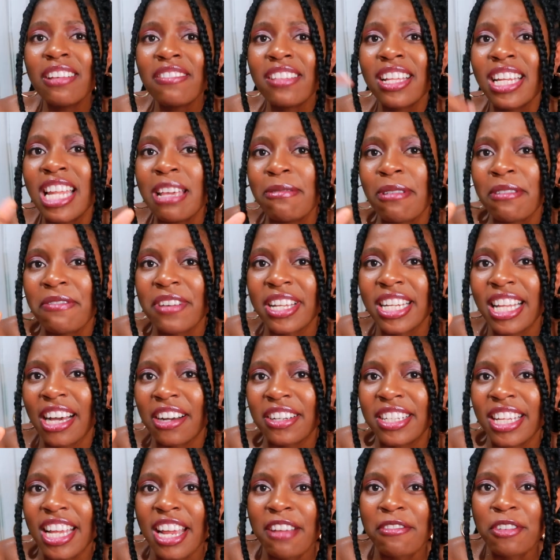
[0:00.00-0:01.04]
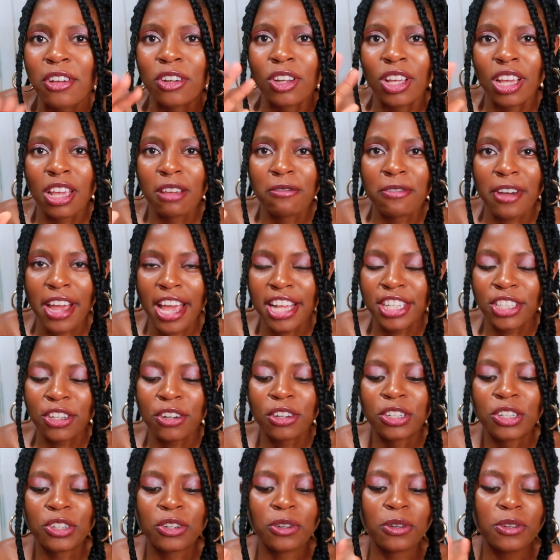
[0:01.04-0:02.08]
leave the name of it down here if you're looking for edge
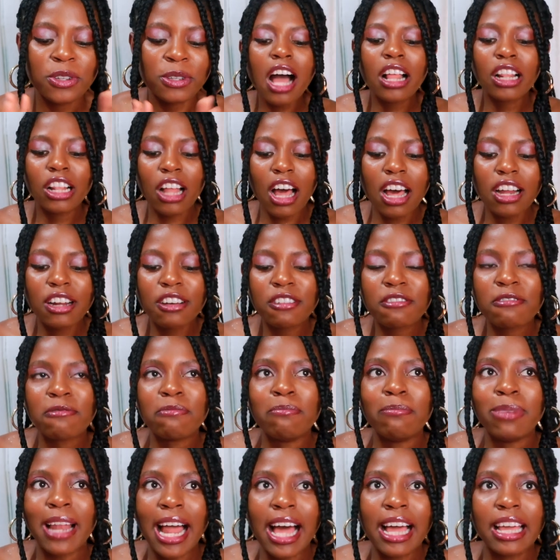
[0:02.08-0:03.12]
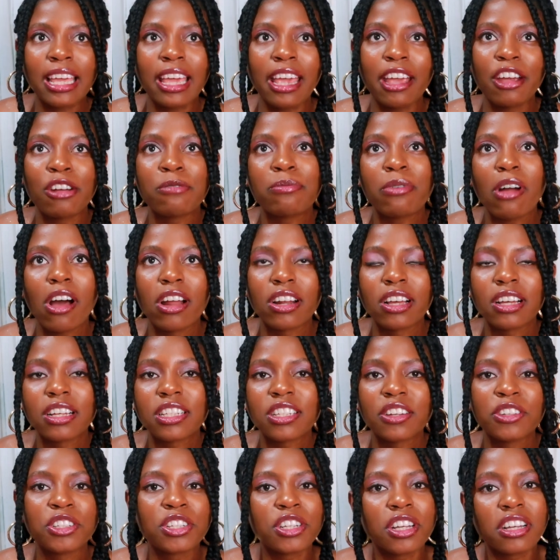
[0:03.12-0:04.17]
controls. A lot of black hair
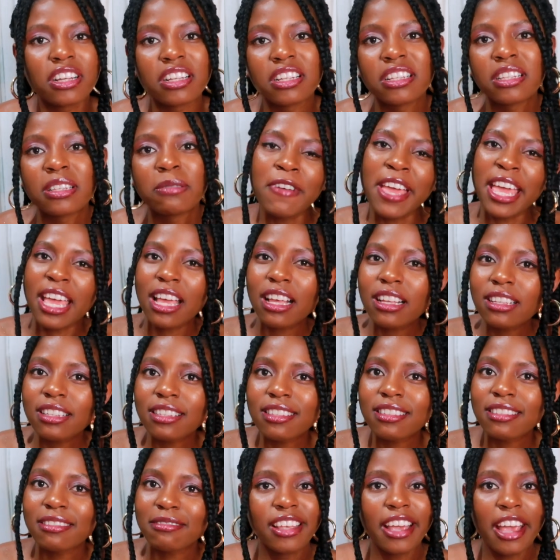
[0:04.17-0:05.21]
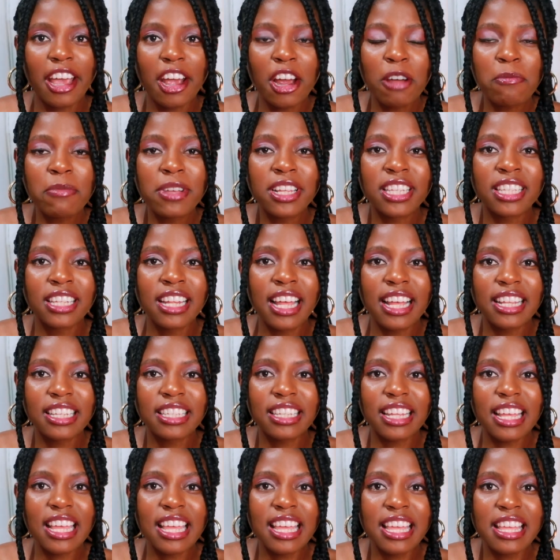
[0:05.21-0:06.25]
products are just fakes. The hair
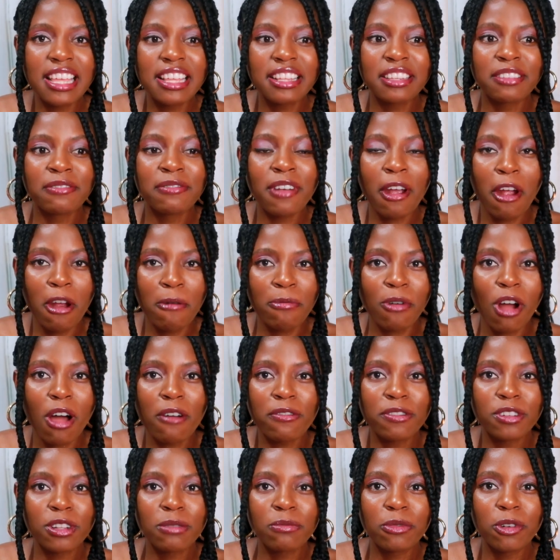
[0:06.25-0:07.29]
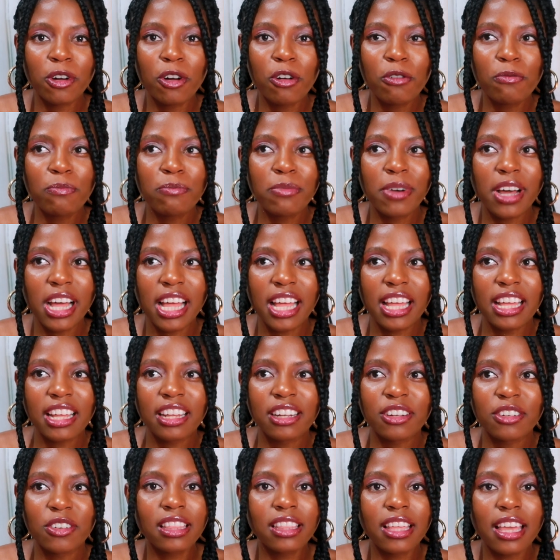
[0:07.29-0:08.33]
business is very profitable,
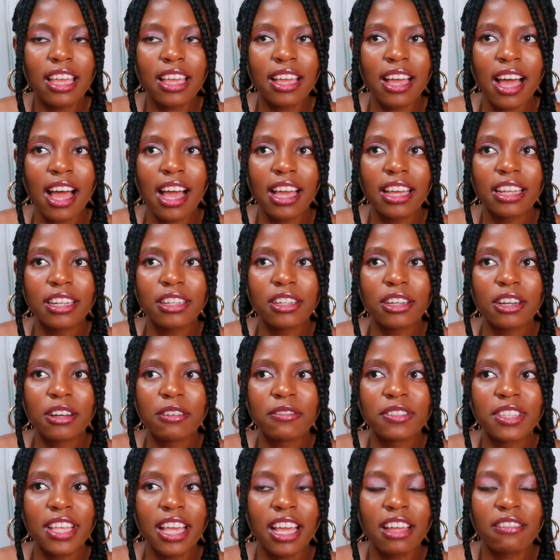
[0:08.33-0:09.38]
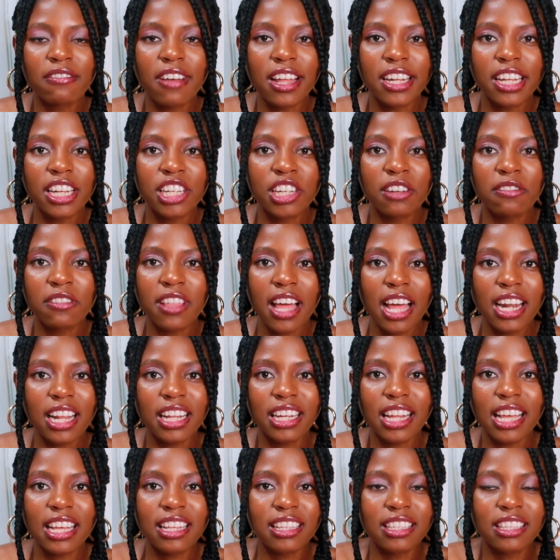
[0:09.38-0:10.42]
but they kind of take advantage of that
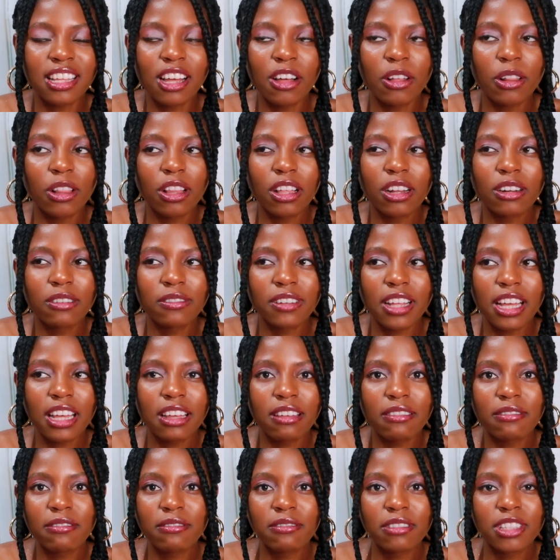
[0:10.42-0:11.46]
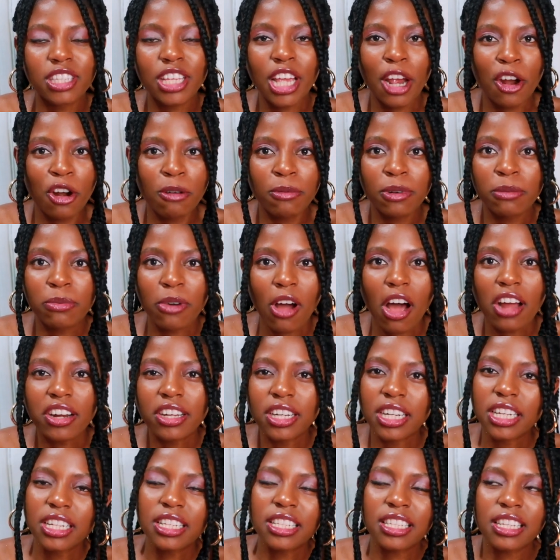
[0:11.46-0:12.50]
and like sell a lot of like terrible
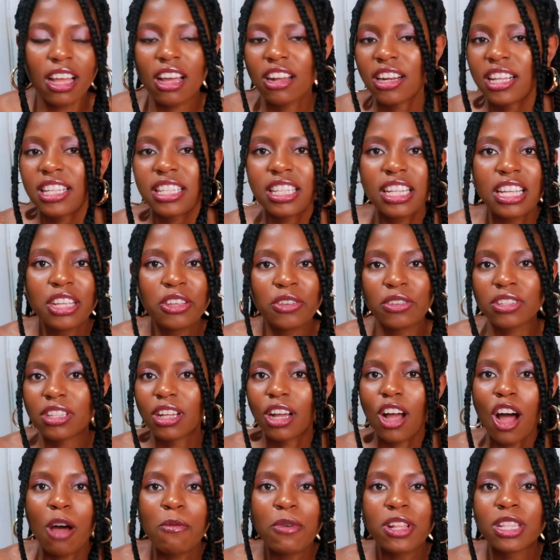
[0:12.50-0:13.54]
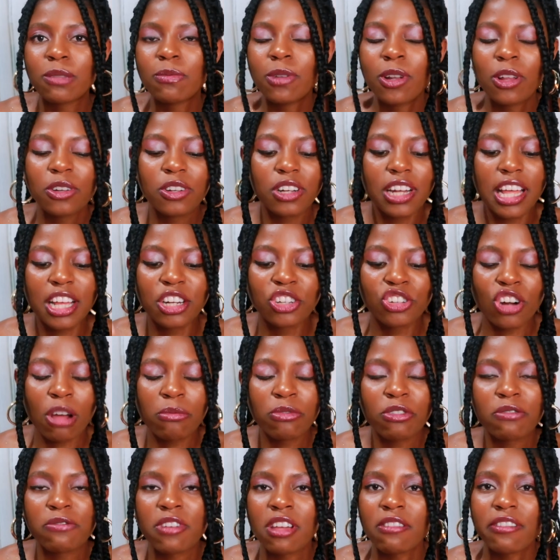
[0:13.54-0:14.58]
products. Honestly, use the comments below to like
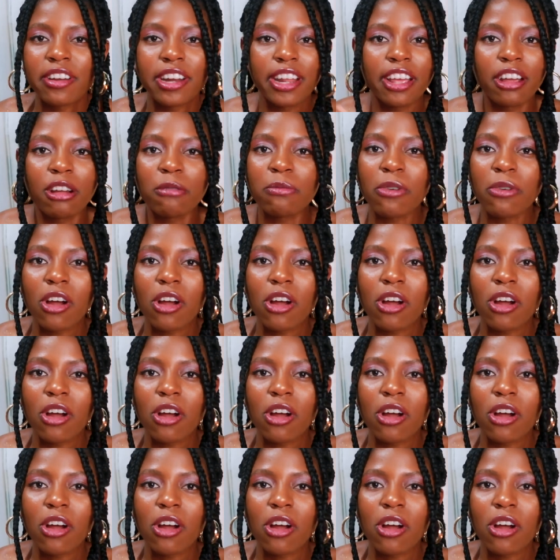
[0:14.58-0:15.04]
drop your favorite hair